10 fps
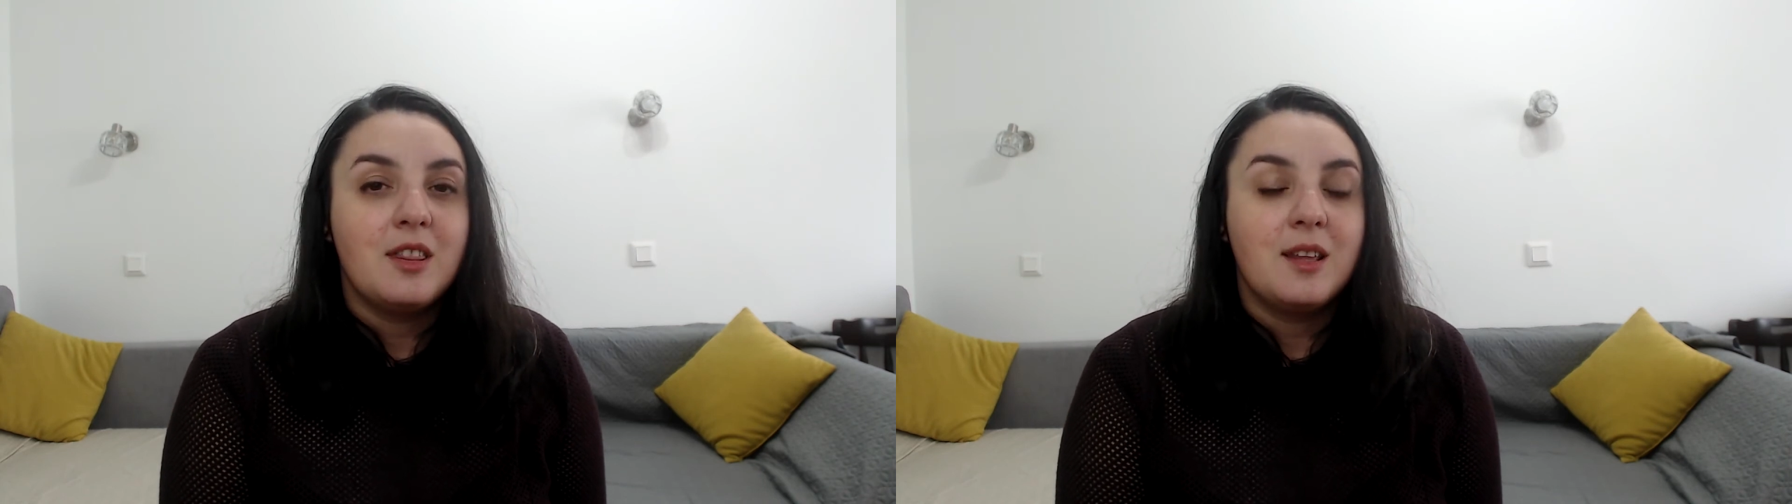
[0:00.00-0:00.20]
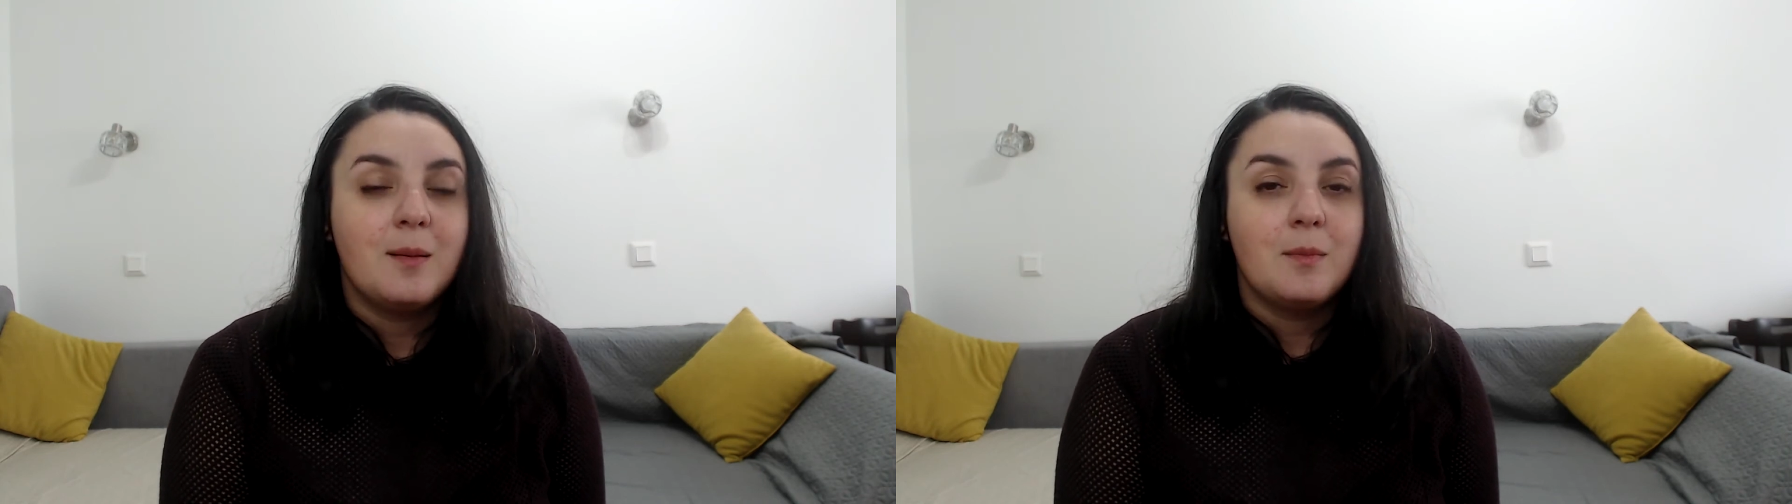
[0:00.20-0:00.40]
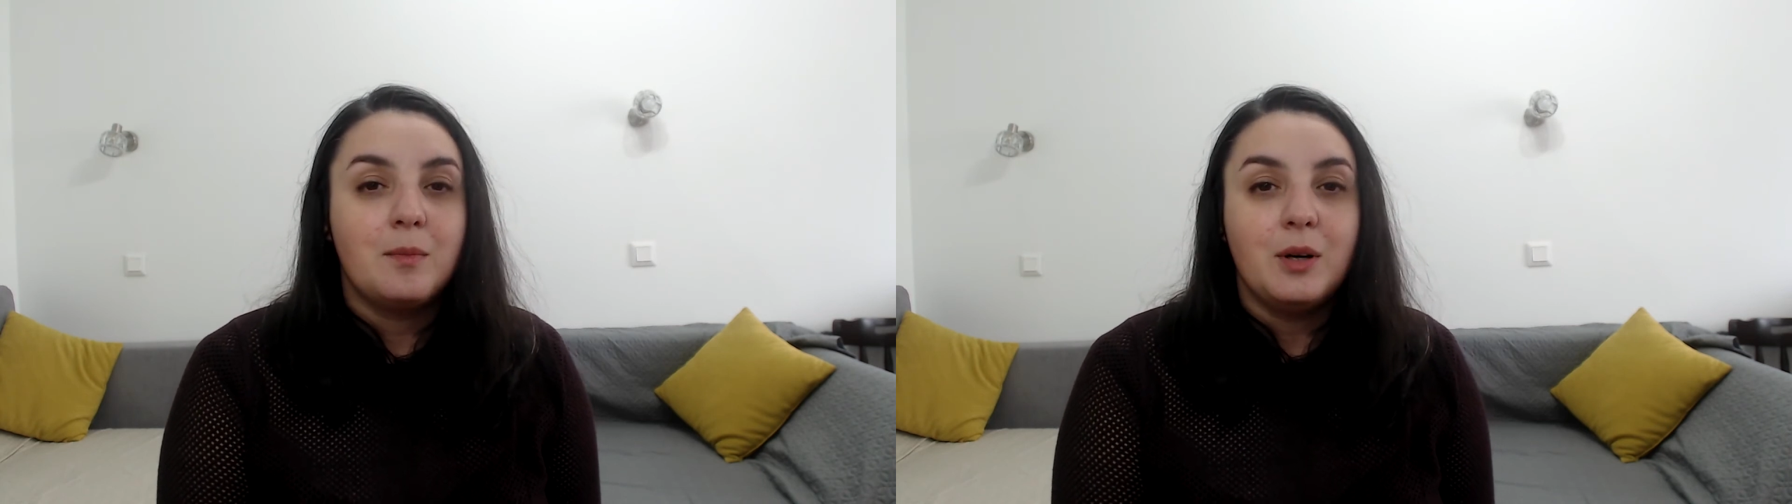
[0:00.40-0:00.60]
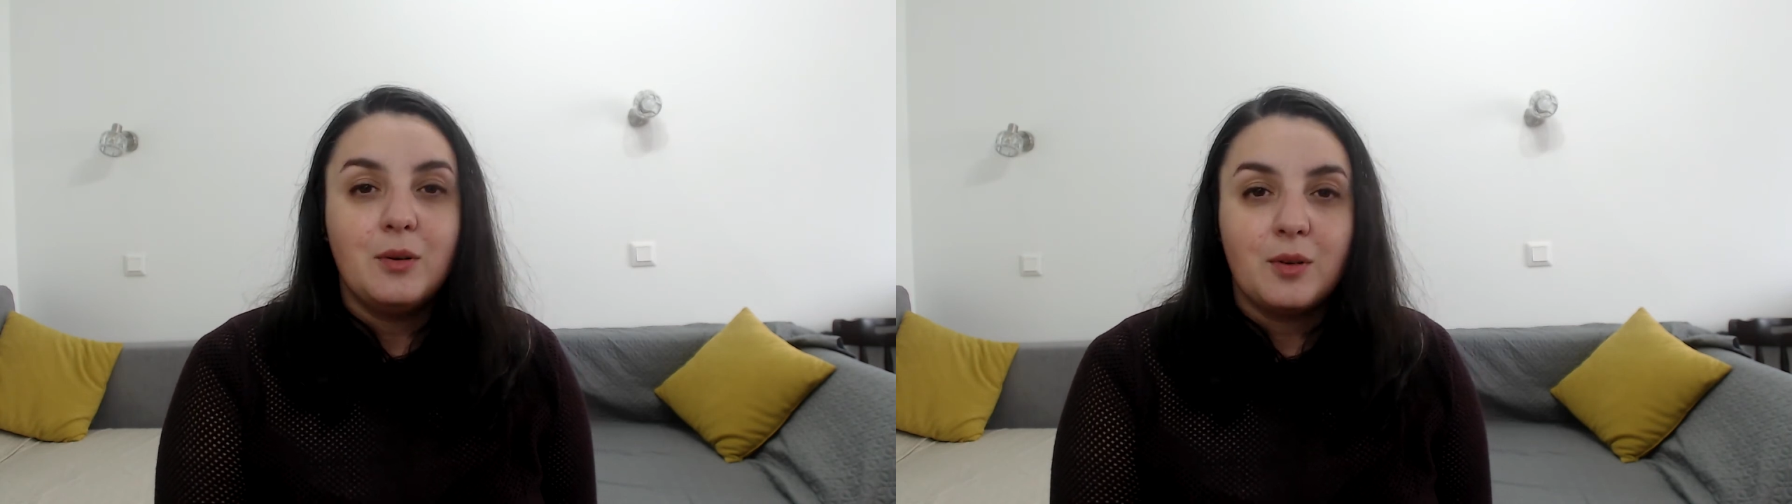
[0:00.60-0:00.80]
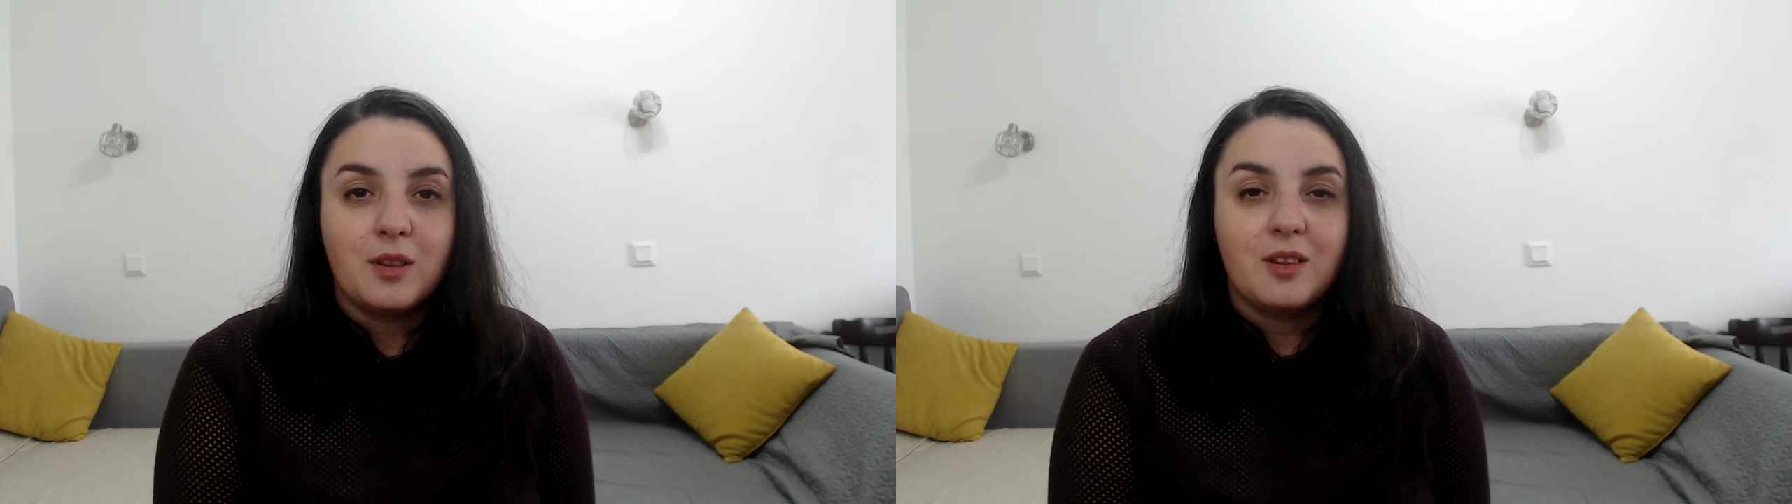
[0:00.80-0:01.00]
them
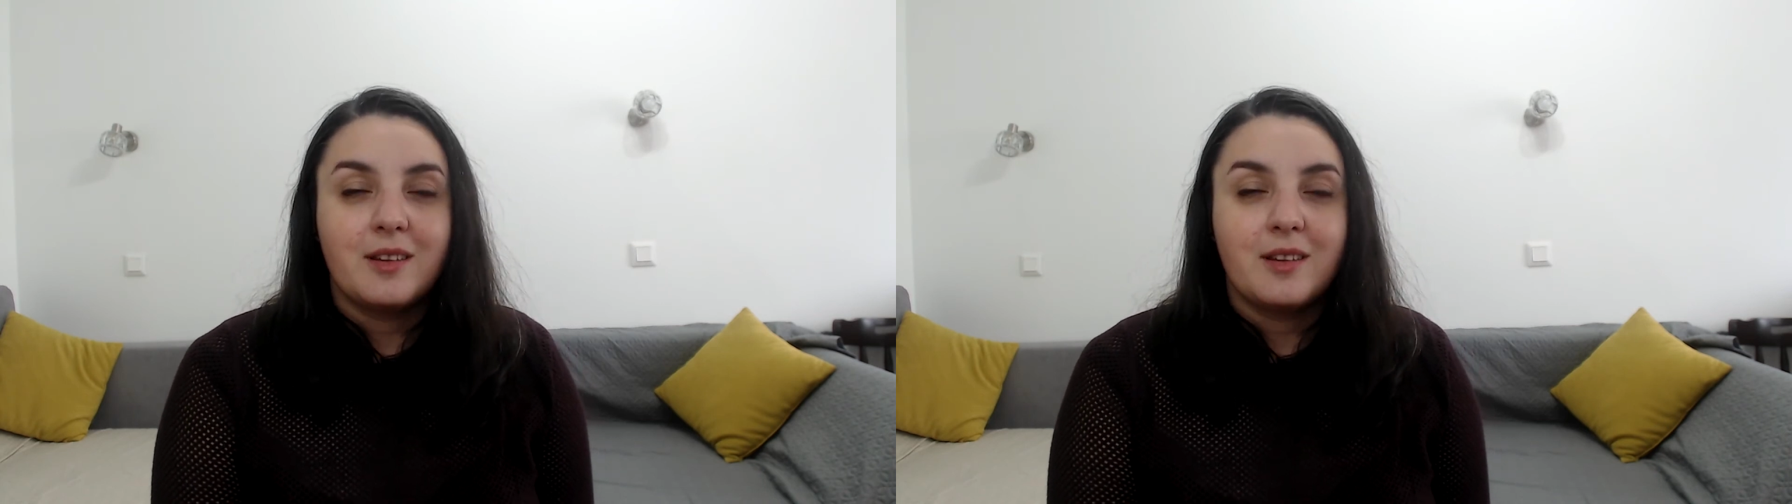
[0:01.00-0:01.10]
both,